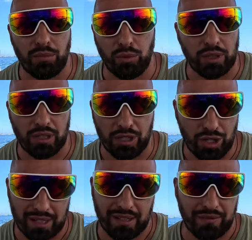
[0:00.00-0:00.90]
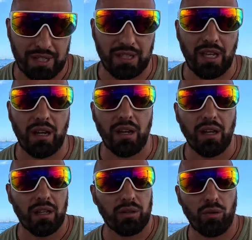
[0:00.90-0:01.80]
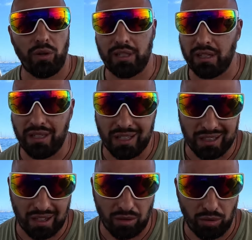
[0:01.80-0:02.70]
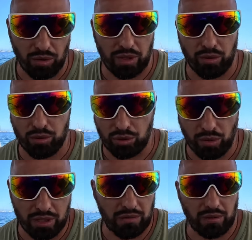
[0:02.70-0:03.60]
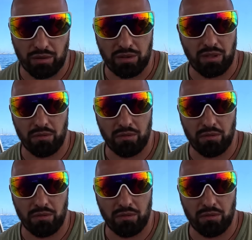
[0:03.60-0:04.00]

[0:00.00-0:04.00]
The price might vary, but it's not expensive.